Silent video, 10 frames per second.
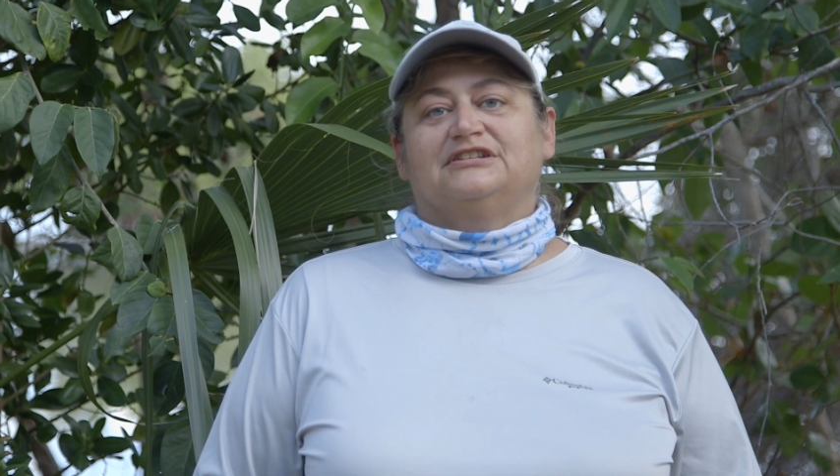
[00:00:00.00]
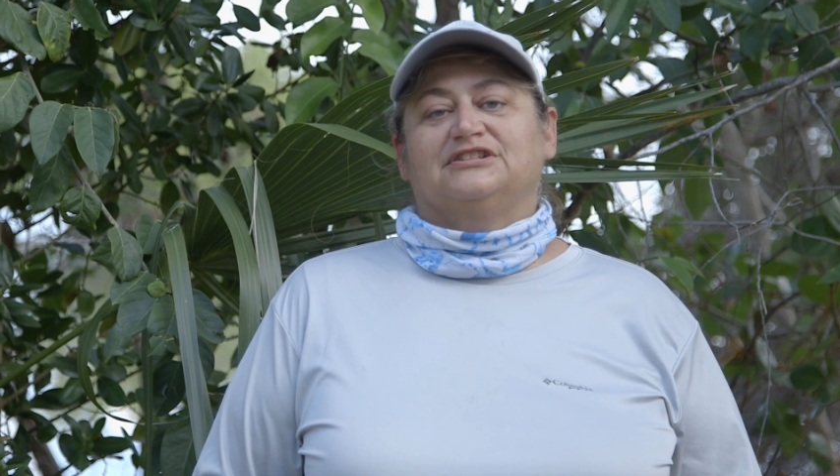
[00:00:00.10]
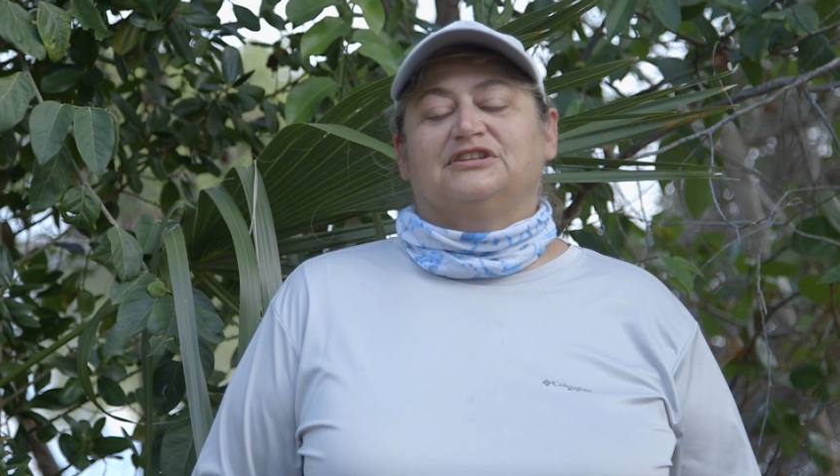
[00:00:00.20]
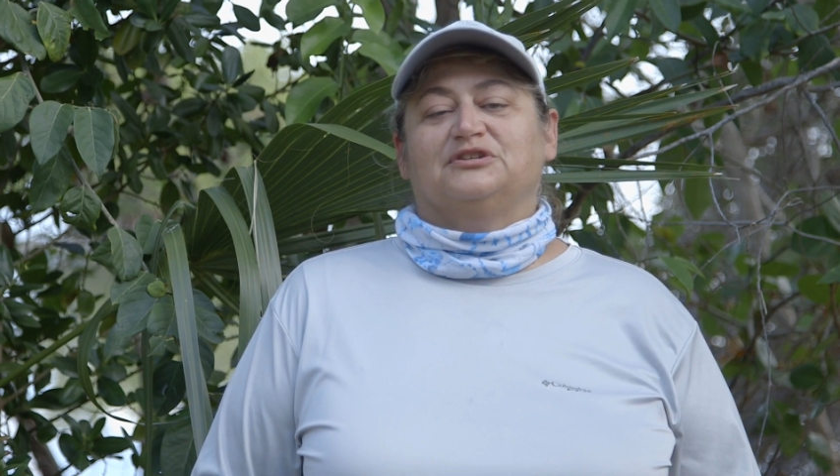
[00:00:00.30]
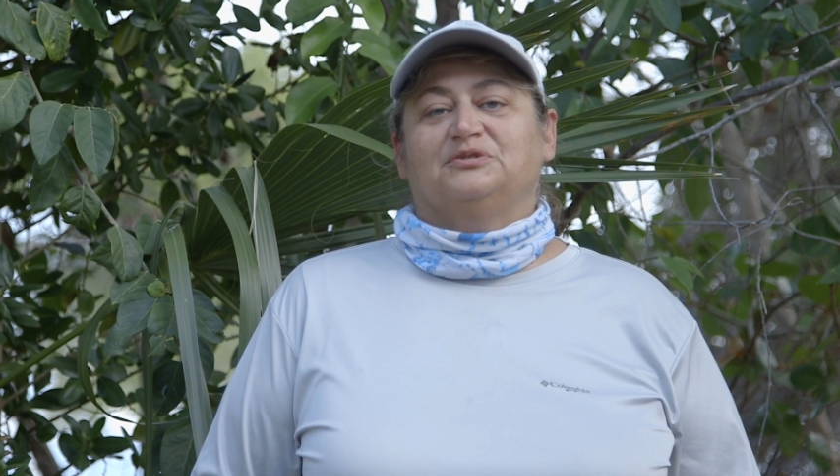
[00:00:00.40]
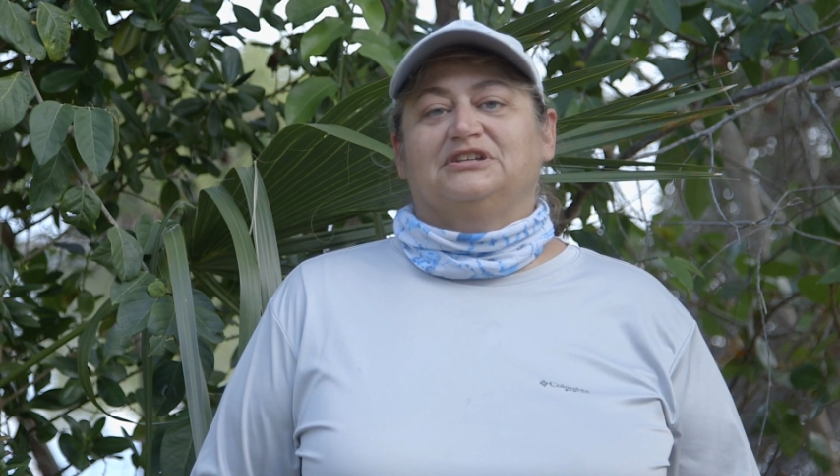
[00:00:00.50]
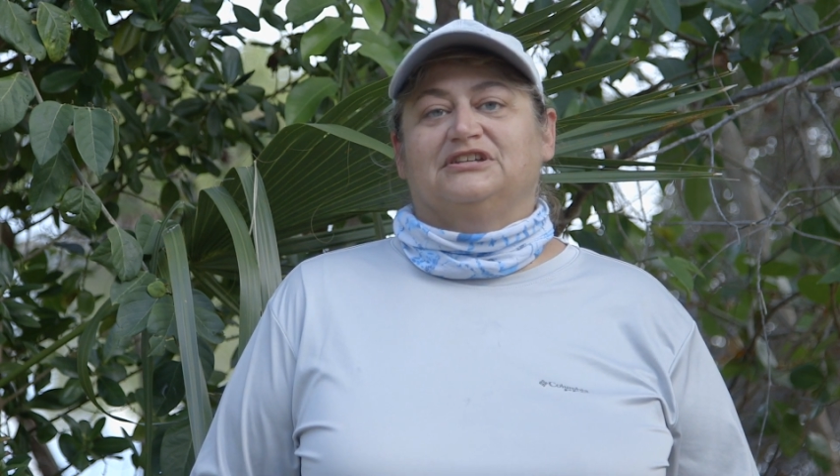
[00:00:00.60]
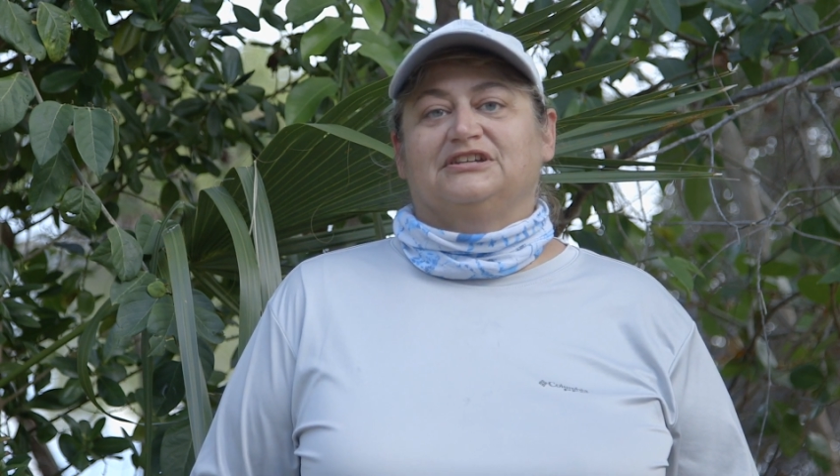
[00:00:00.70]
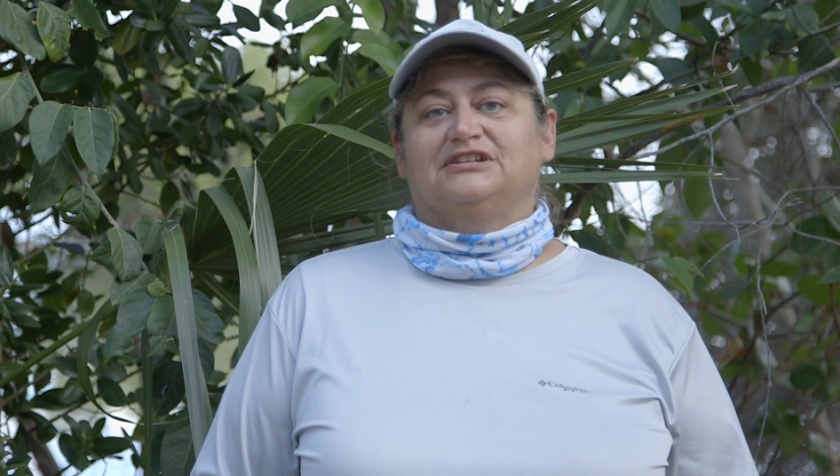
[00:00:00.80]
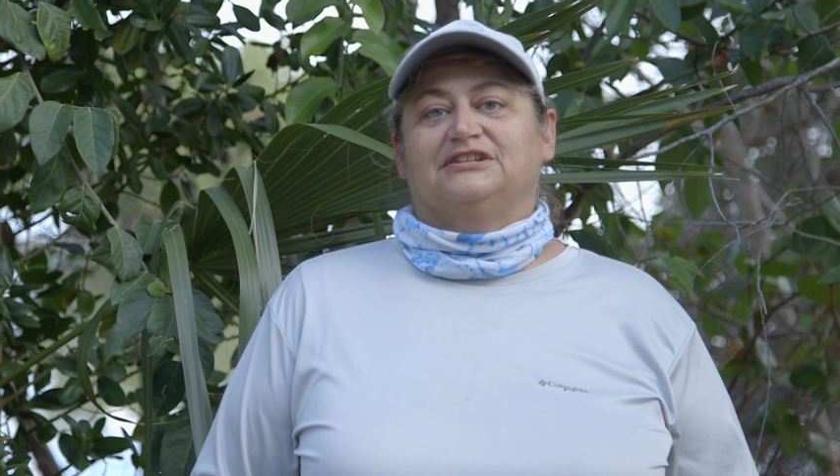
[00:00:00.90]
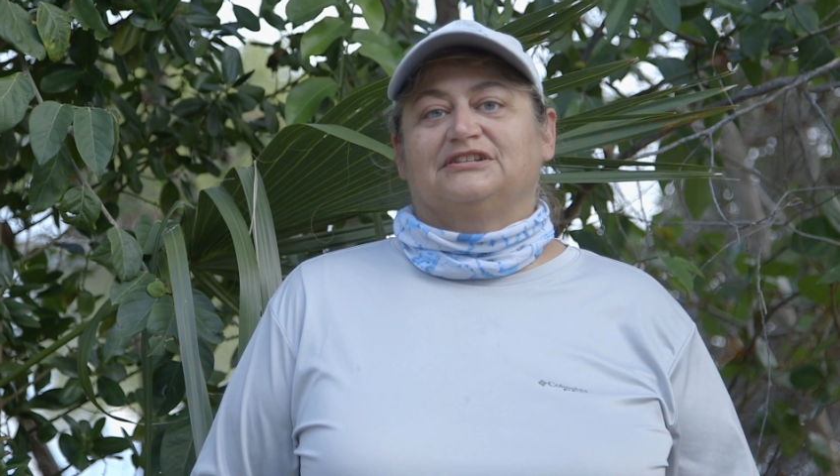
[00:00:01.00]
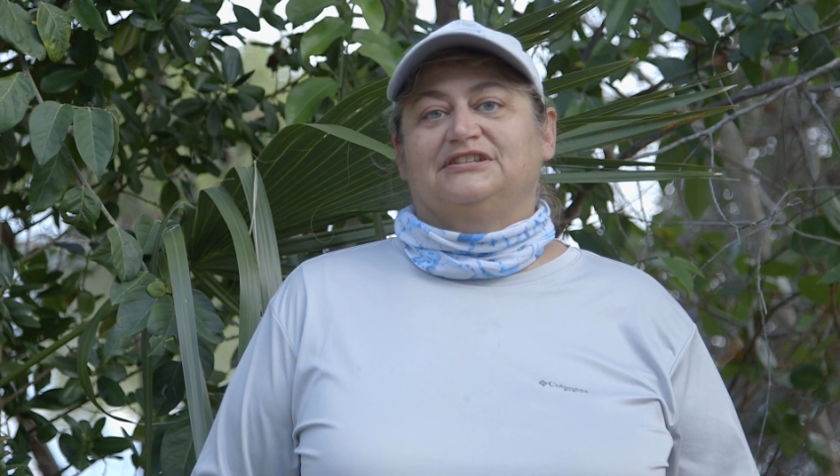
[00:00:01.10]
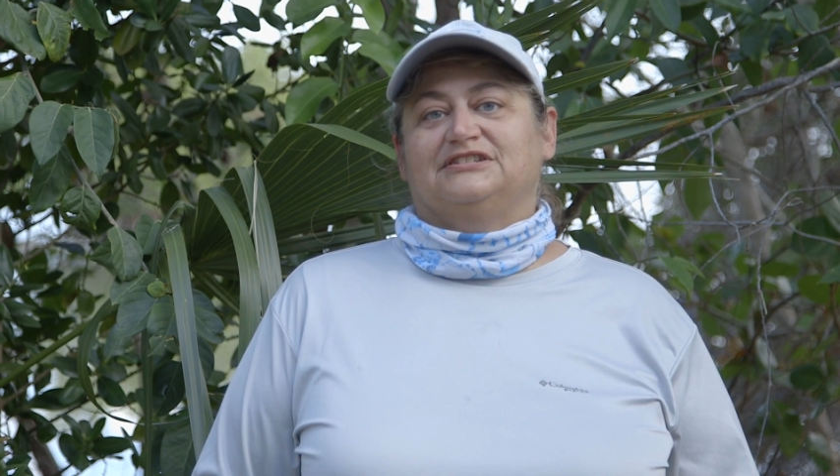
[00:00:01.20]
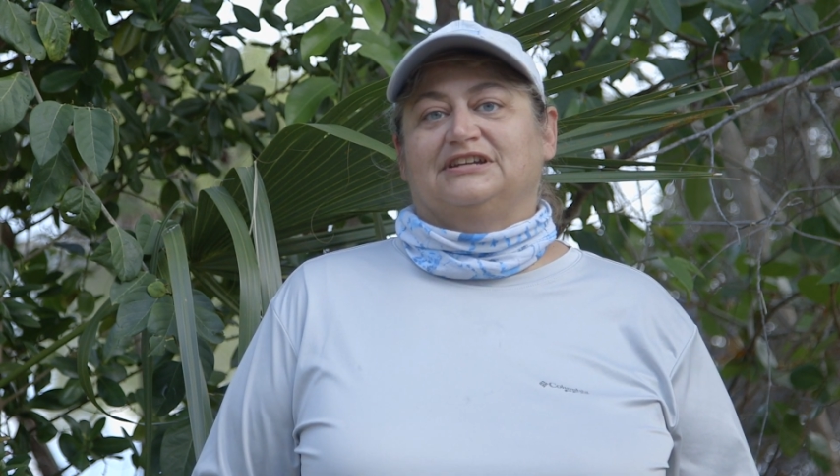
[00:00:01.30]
so that we can conduct these